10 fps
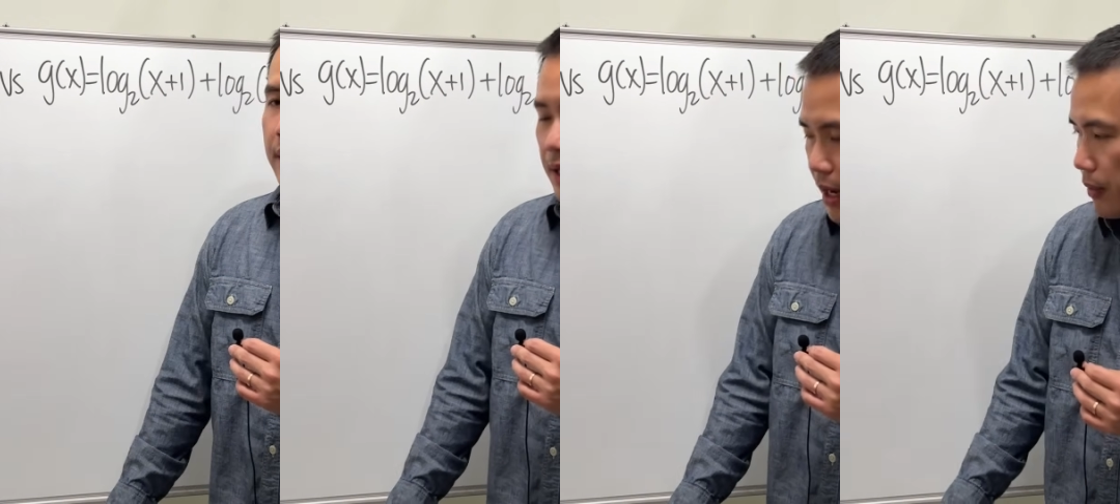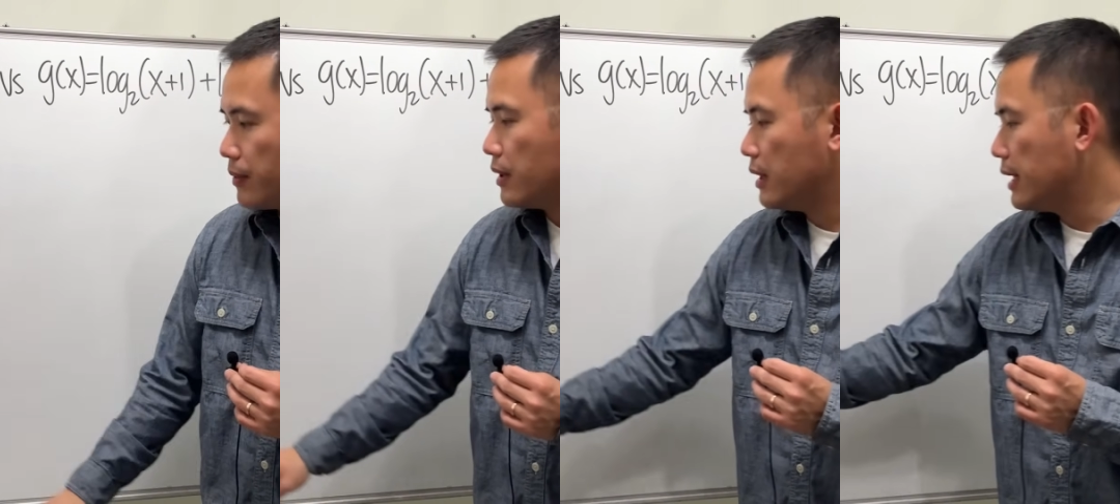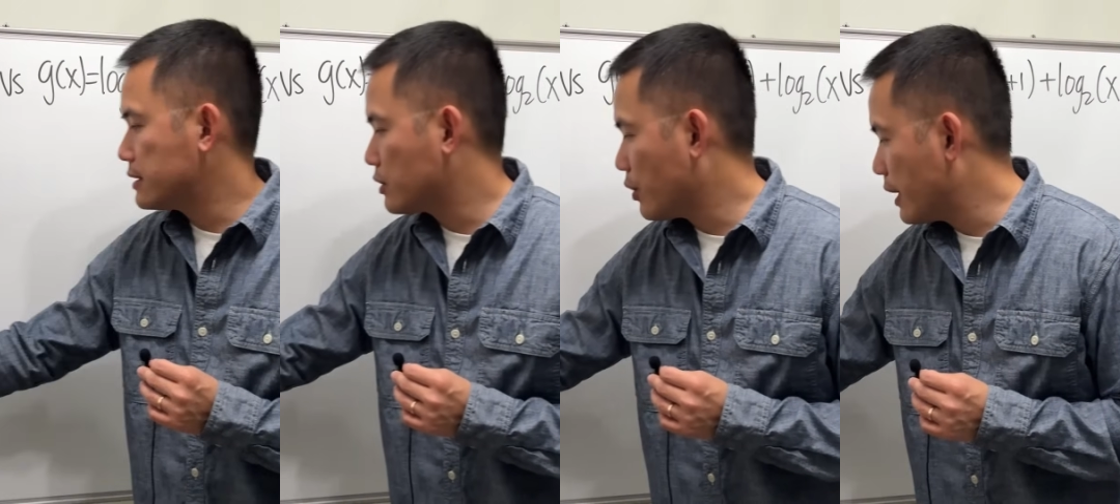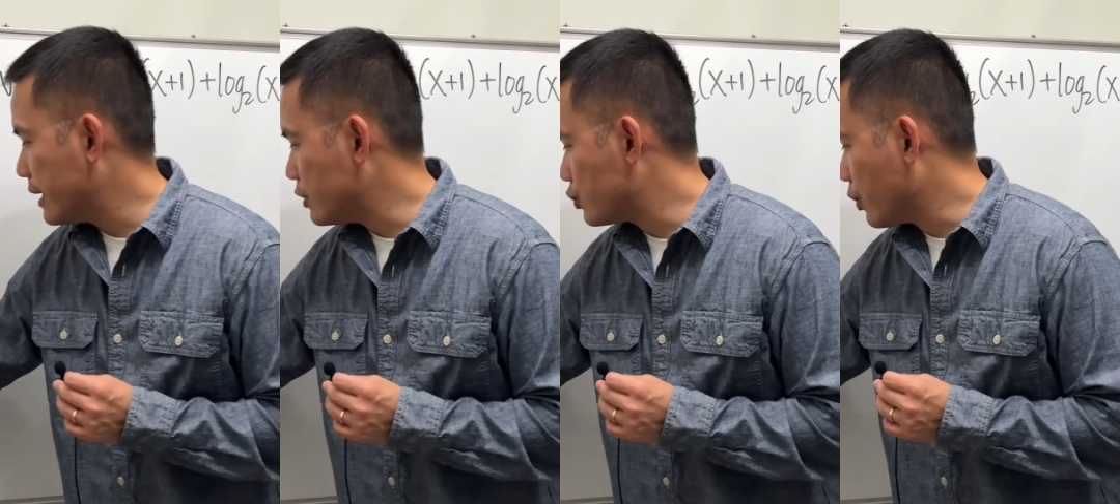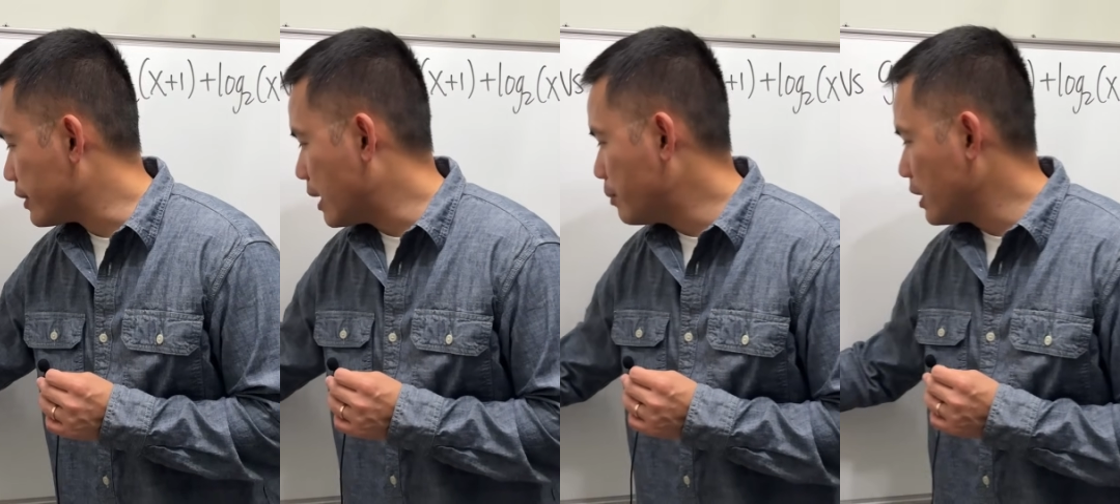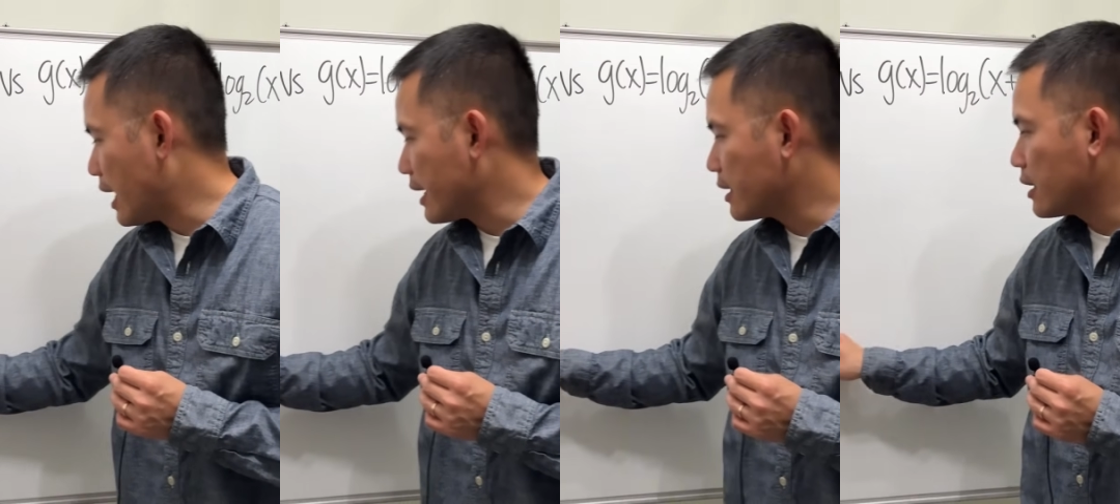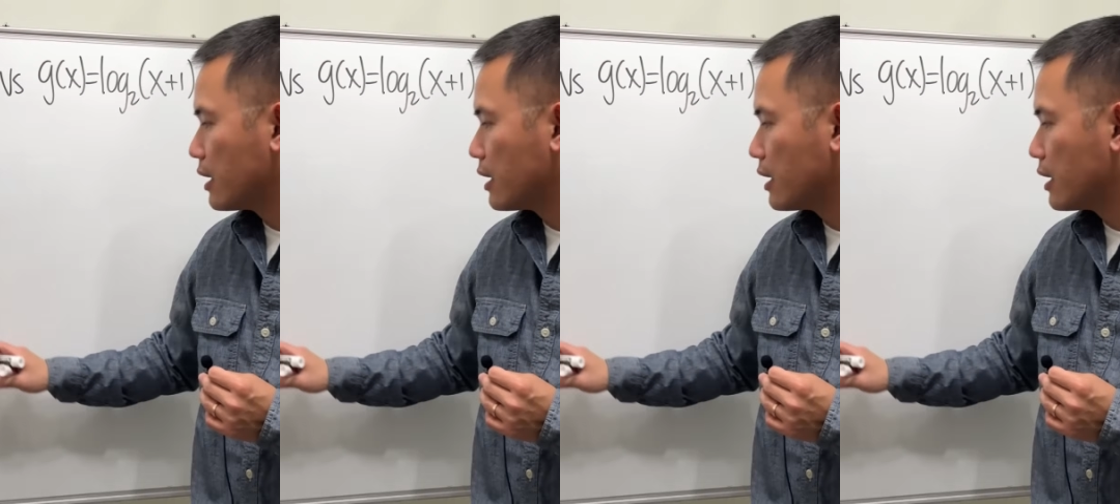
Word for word: Now, let's go ahead and draw a number line.